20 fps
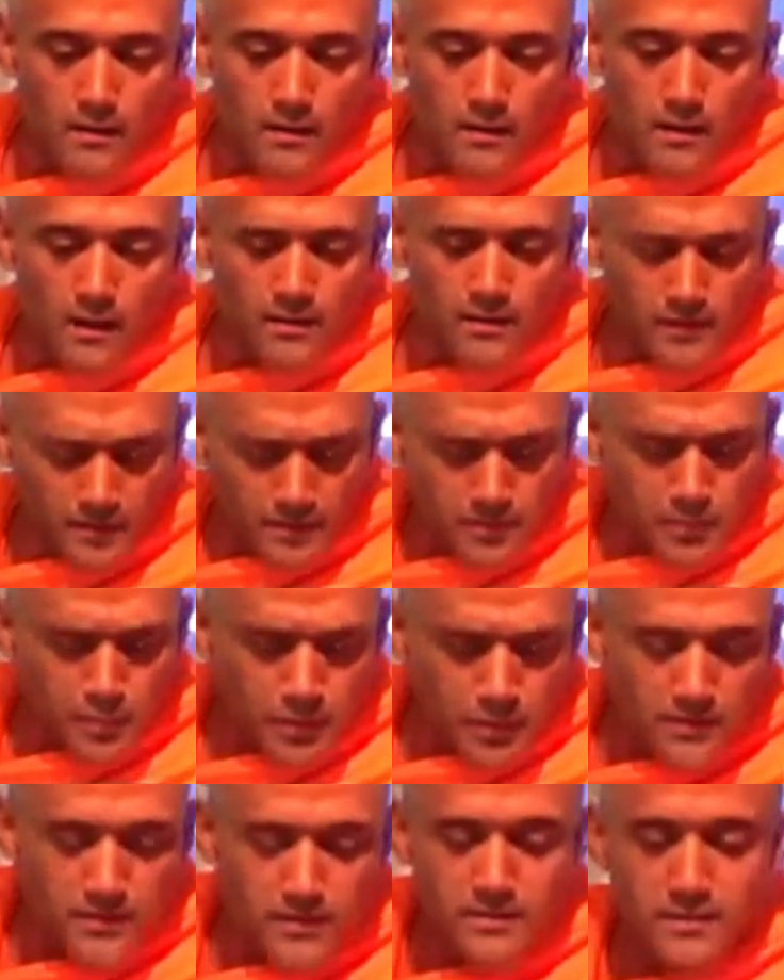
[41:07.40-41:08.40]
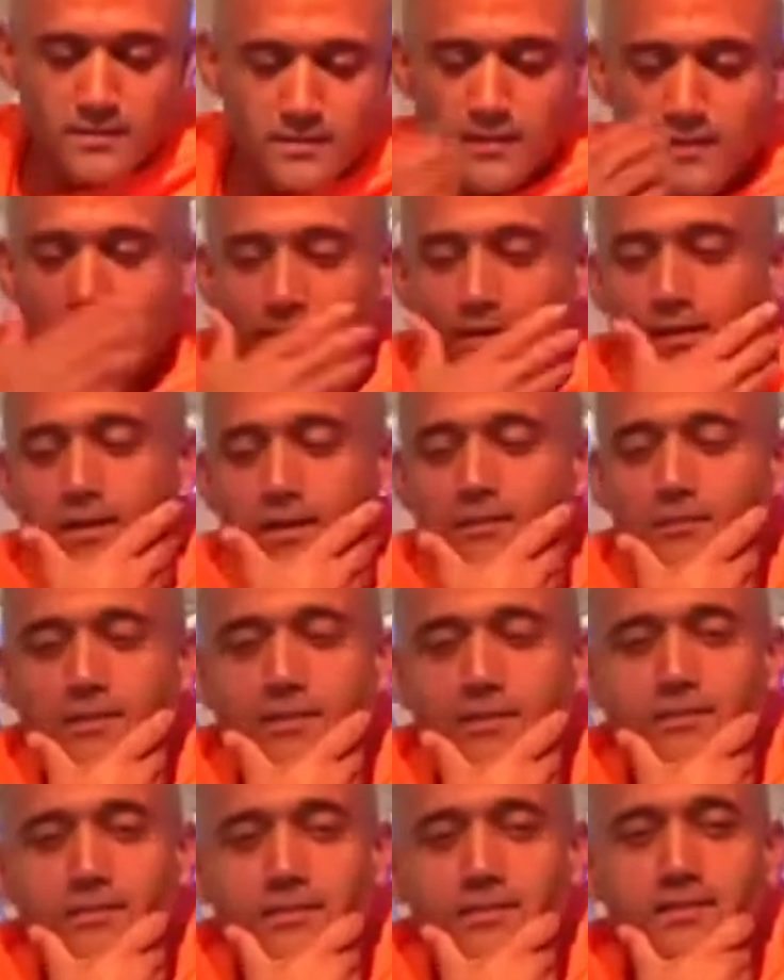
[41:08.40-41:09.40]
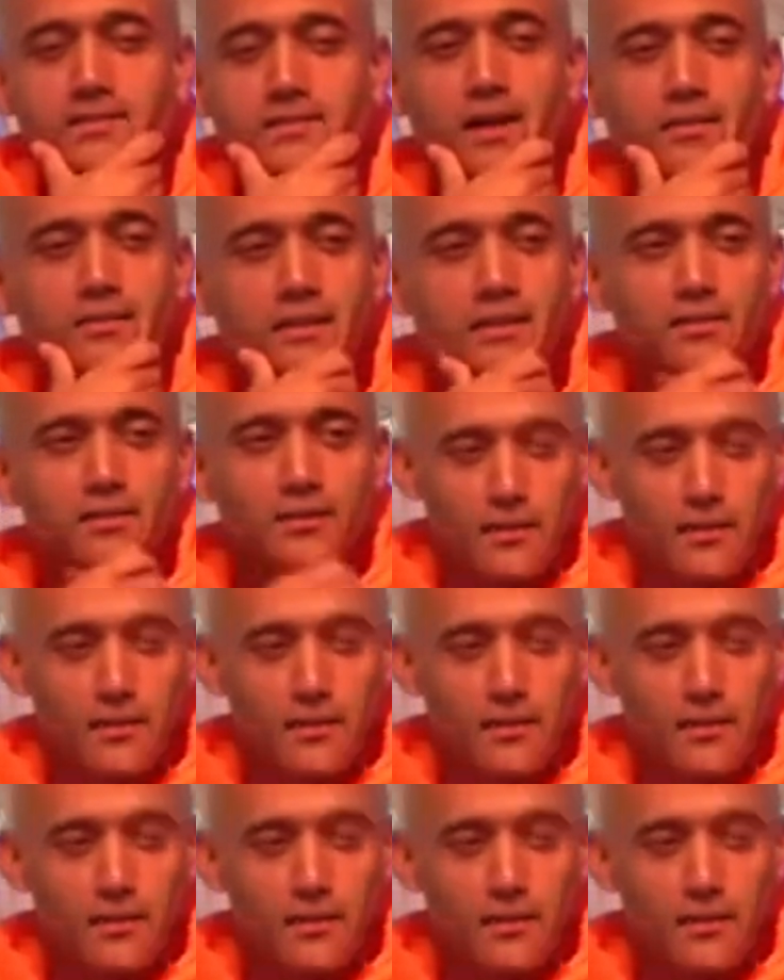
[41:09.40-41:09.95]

another uh, this is a kind of an interesting doubt that